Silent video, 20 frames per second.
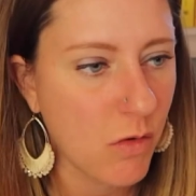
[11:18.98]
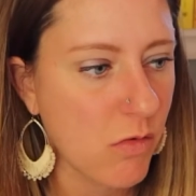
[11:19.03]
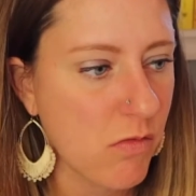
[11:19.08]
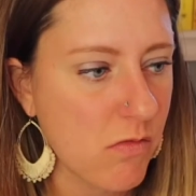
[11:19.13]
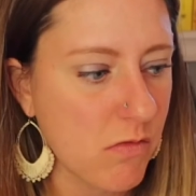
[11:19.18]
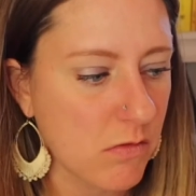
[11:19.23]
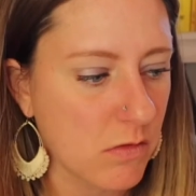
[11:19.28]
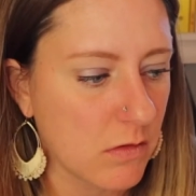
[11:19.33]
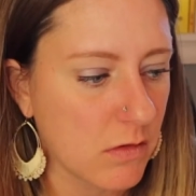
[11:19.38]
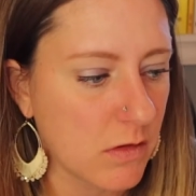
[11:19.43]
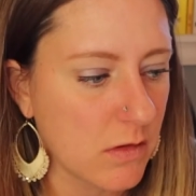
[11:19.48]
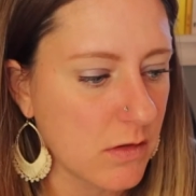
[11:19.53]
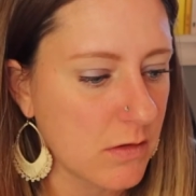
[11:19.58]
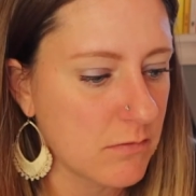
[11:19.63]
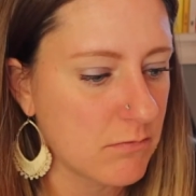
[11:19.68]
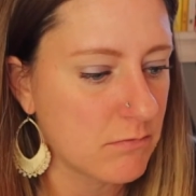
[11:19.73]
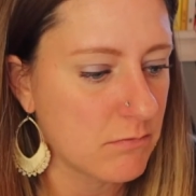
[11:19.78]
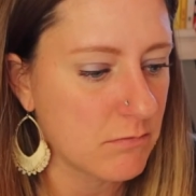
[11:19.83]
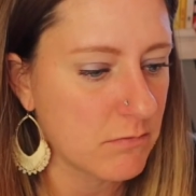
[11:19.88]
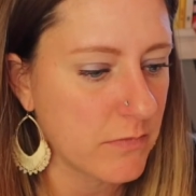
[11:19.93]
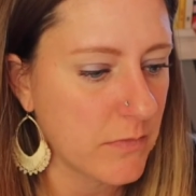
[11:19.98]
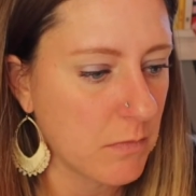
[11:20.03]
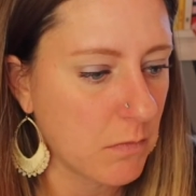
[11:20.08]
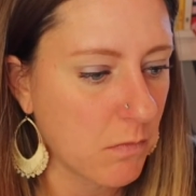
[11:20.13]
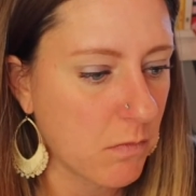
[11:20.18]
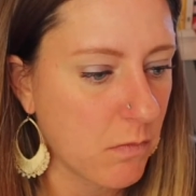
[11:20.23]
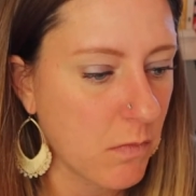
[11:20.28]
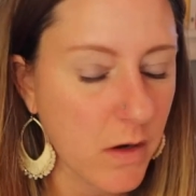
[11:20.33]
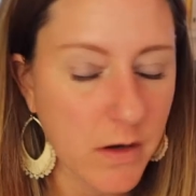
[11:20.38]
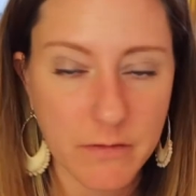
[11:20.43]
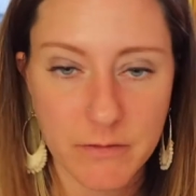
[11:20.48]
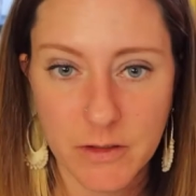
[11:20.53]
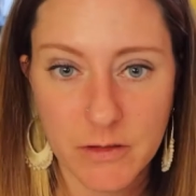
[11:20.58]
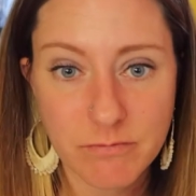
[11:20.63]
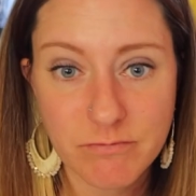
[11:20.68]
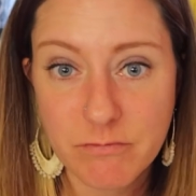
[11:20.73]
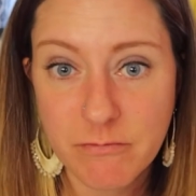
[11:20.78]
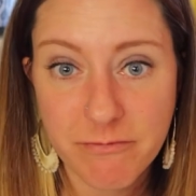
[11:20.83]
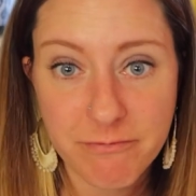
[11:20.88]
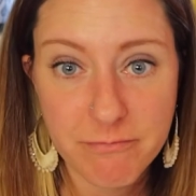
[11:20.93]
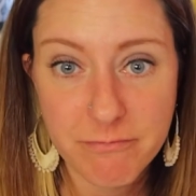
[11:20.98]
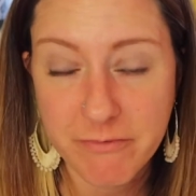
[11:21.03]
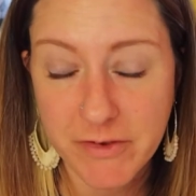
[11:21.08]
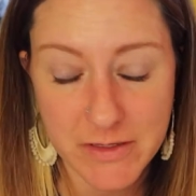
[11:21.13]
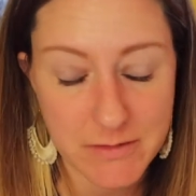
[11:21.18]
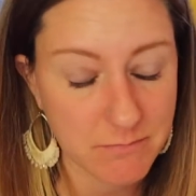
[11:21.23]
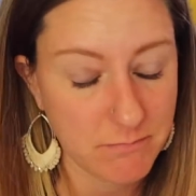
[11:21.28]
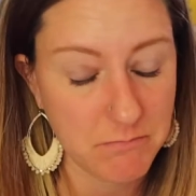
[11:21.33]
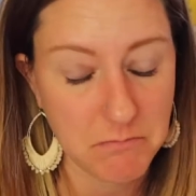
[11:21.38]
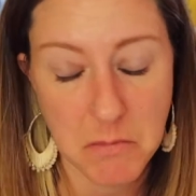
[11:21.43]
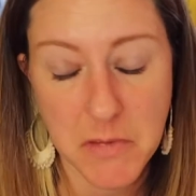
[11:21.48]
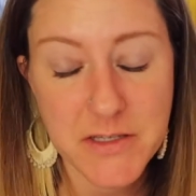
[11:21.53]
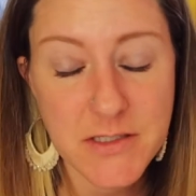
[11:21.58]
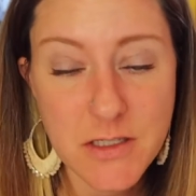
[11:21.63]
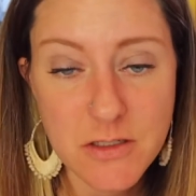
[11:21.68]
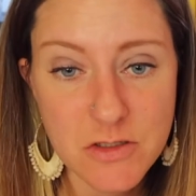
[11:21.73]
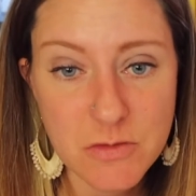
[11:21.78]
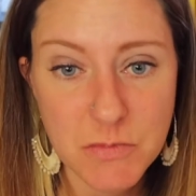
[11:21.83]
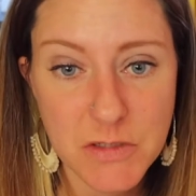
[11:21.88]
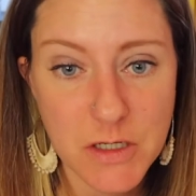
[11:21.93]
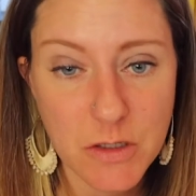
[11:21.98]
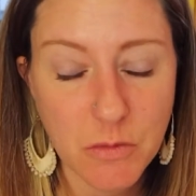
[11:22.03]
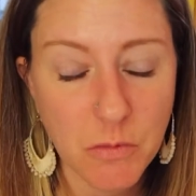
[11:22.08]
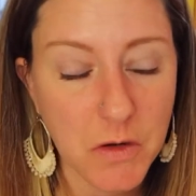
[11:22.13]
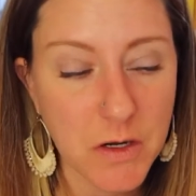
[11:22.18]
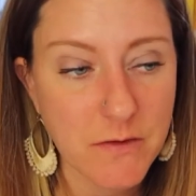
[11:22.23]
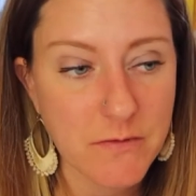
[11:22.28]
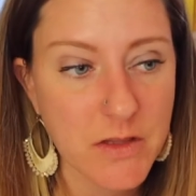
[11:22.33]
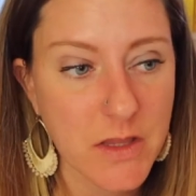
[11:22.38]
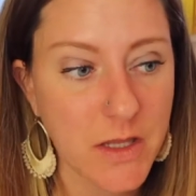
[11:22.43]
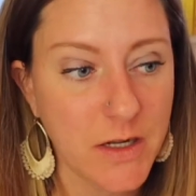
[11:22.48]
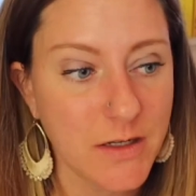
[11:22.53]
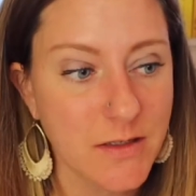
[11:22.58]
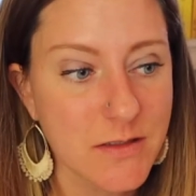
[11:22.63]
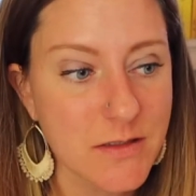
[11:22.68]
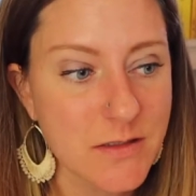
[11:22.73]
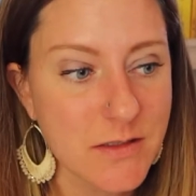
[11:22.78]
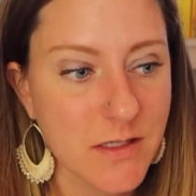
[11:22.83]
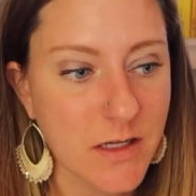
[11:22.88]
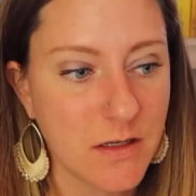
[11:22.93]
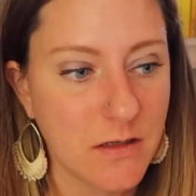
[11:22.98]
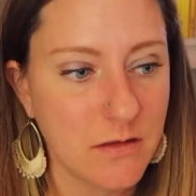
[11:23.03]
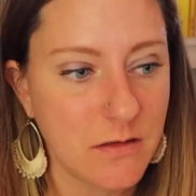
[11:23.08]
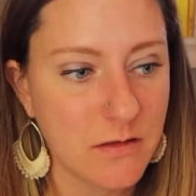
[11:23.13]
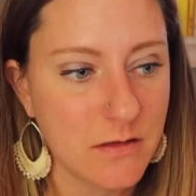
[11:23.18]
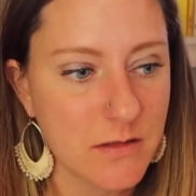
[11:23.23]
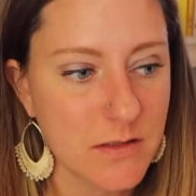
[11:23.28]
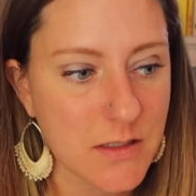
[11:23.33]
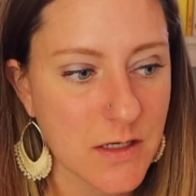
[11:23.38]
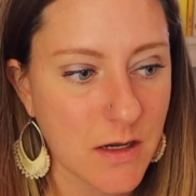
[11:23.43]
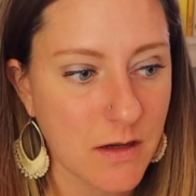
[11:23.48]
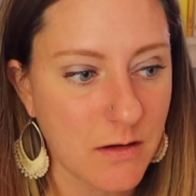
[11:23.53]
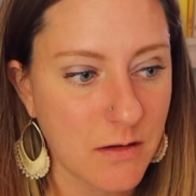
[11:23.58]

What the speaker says: or whatever, message me or whatever that is, and